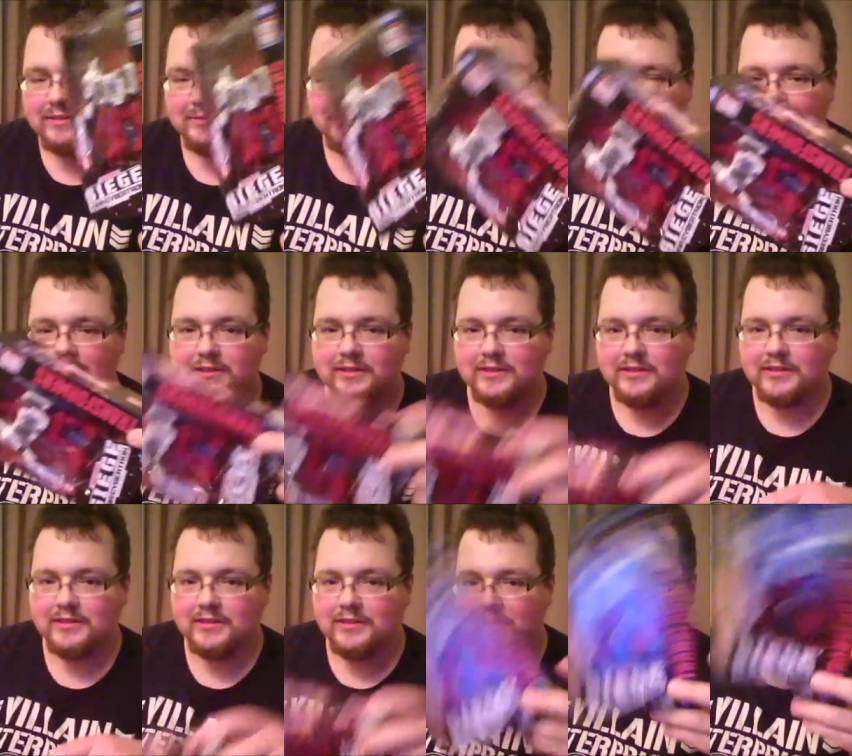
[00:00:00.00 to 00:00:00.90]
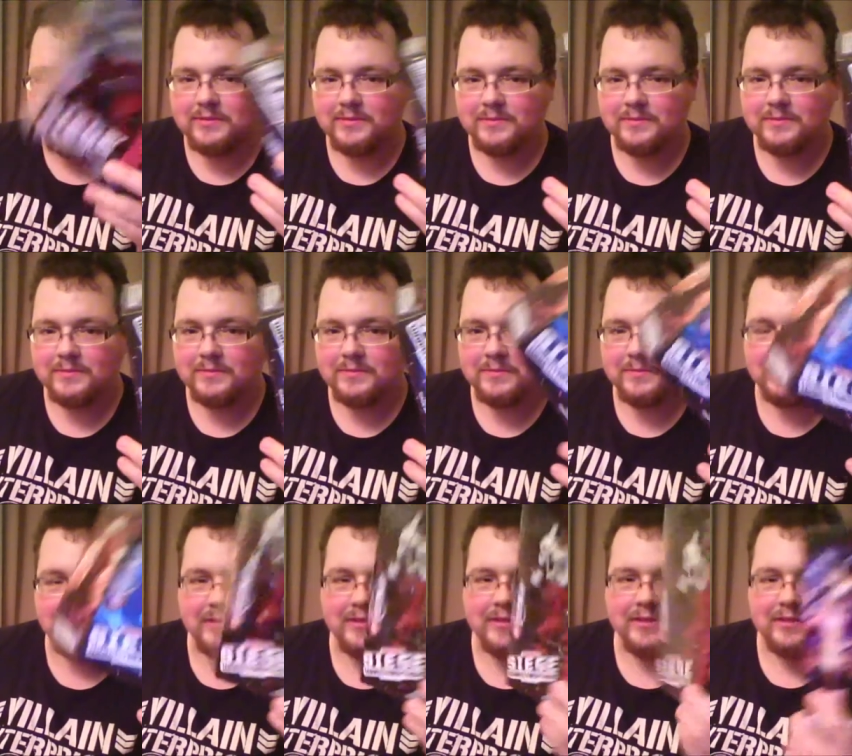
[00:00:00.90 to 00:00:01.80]
Uh, yeah.
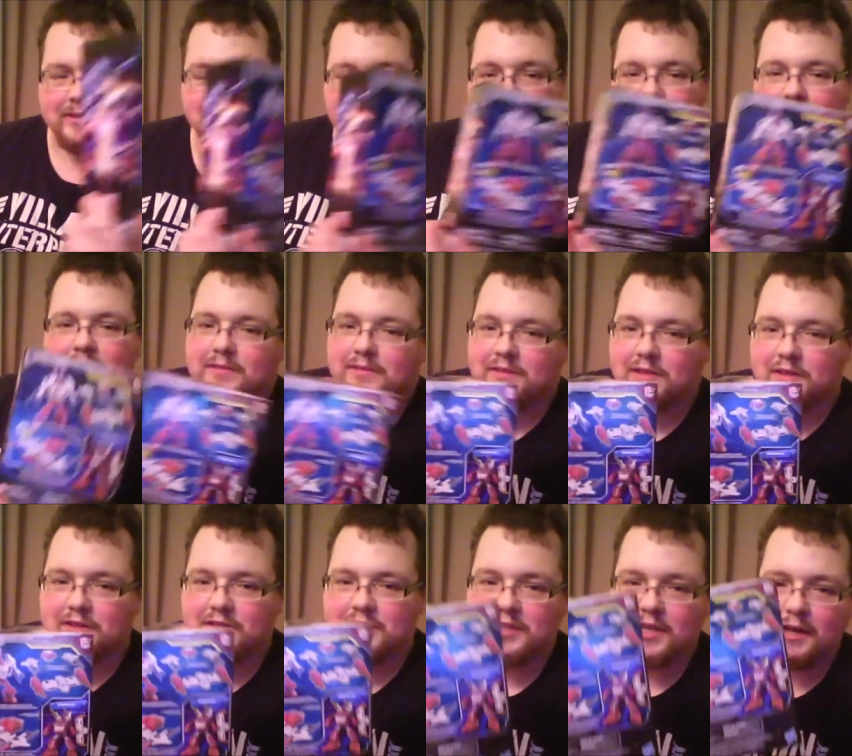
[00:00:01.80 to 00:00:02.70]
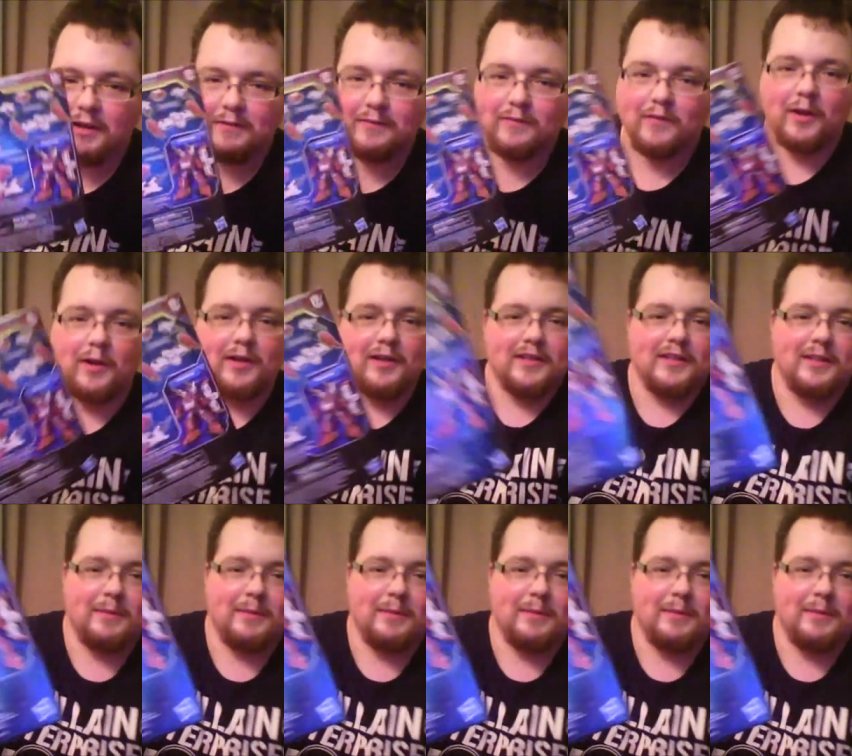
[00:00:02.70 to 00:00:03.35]
There's stuff on the